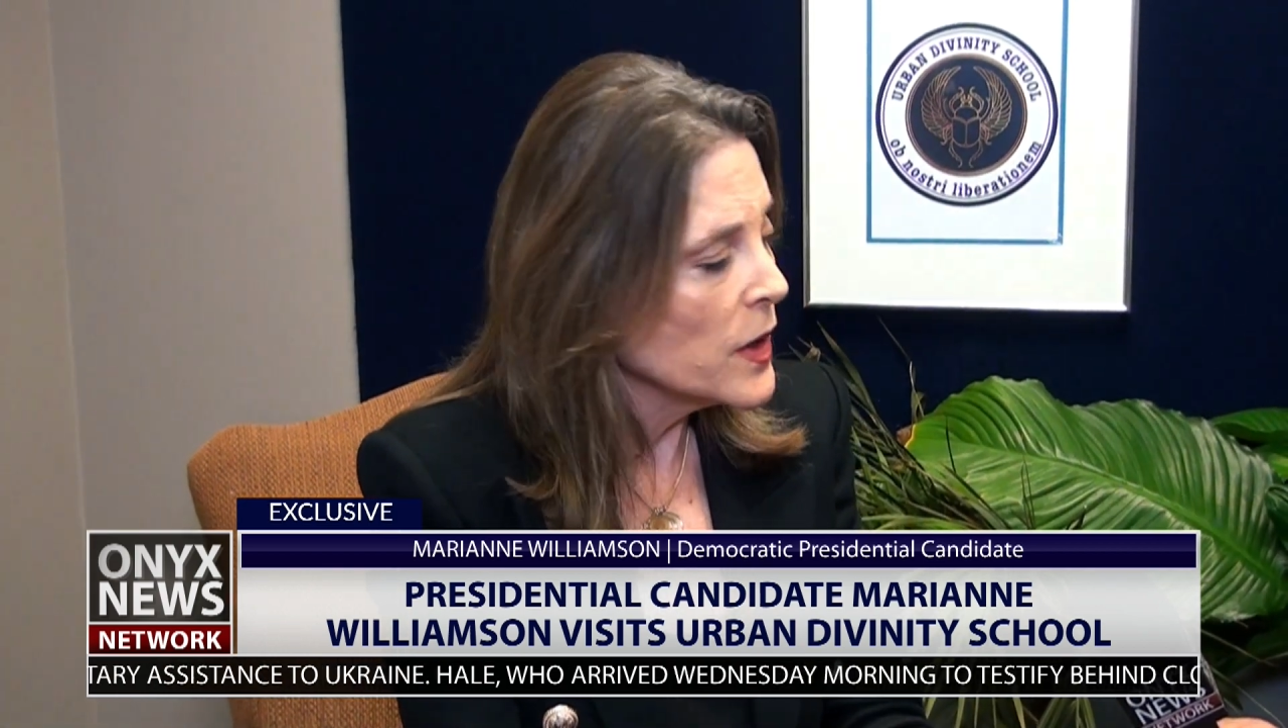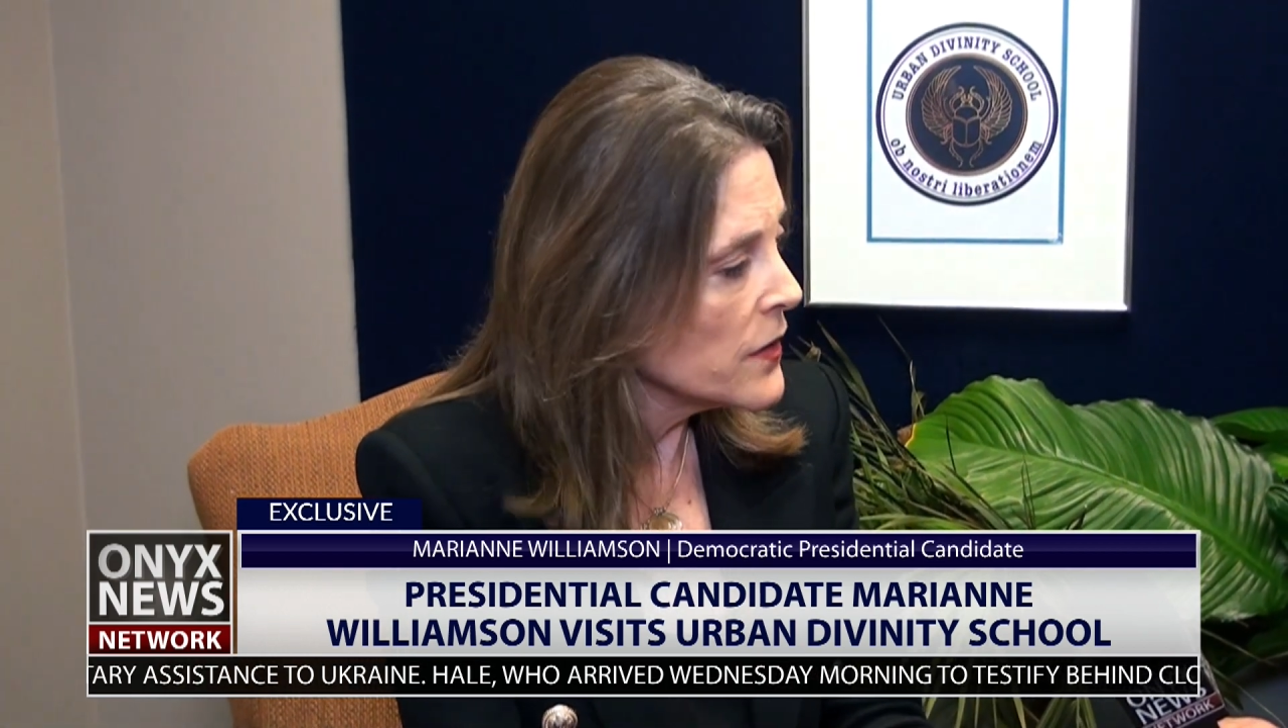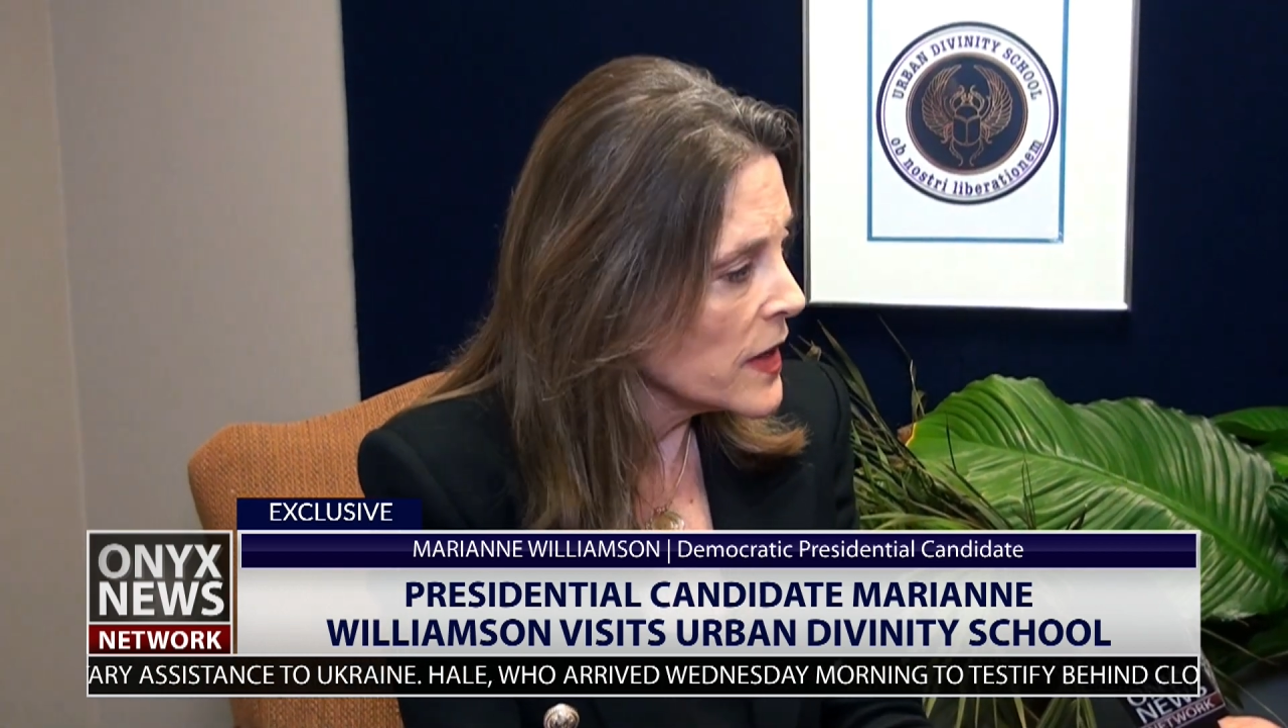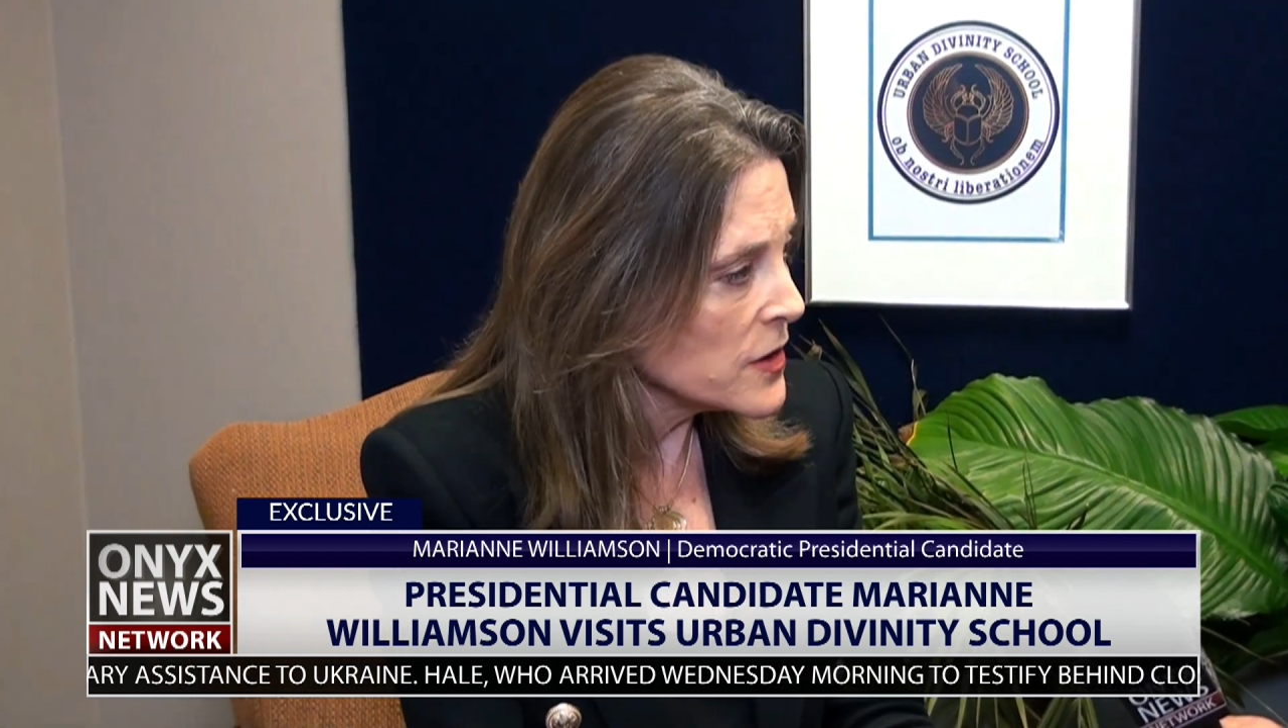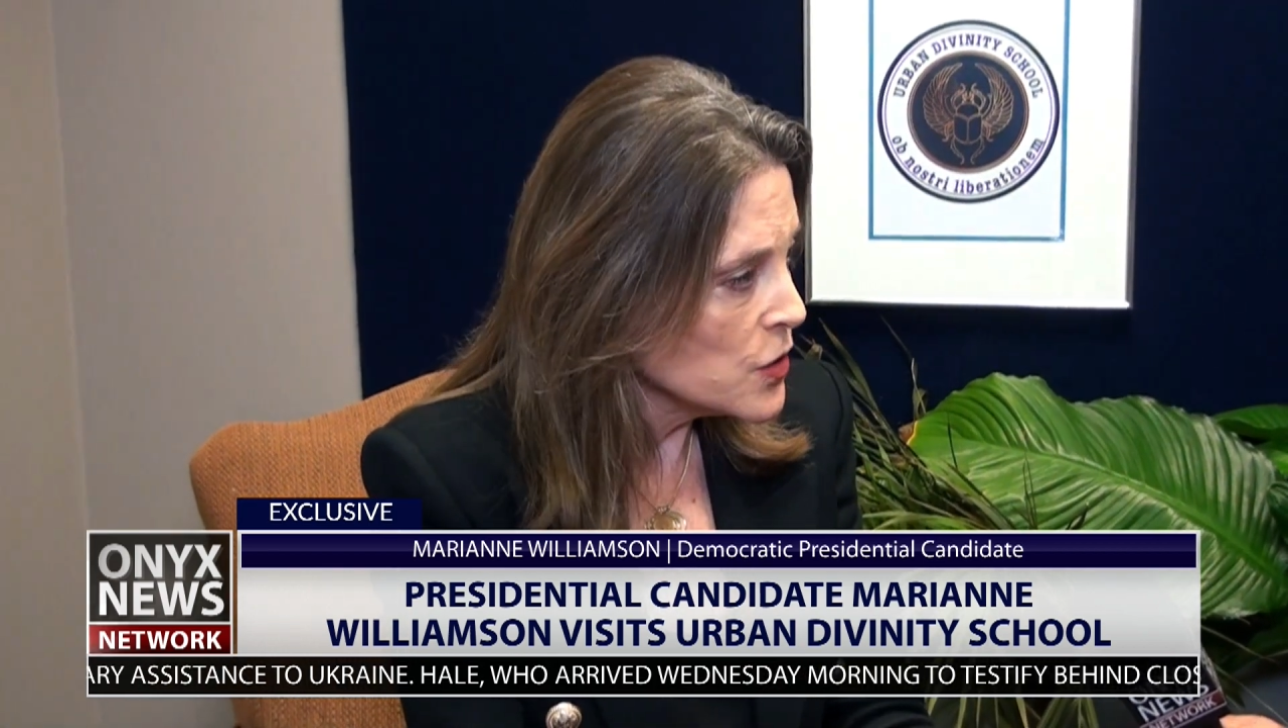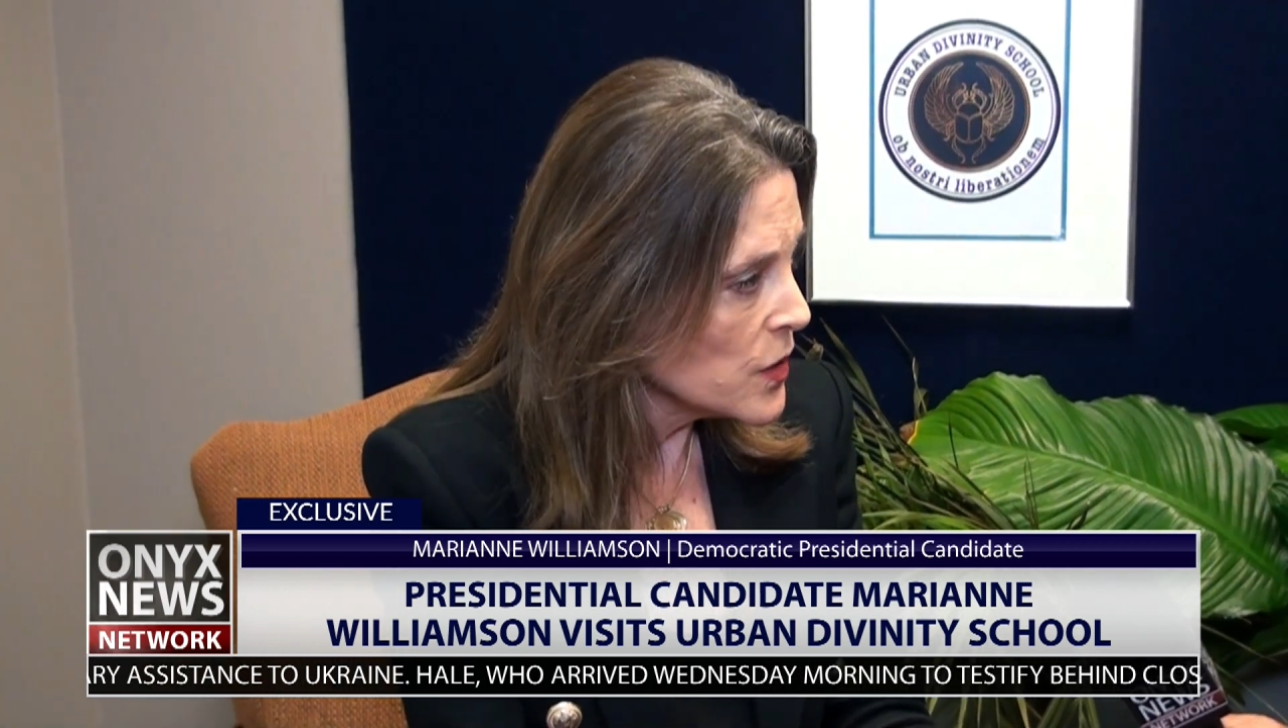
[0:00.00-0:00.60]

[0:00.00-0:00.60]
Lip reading: rid of that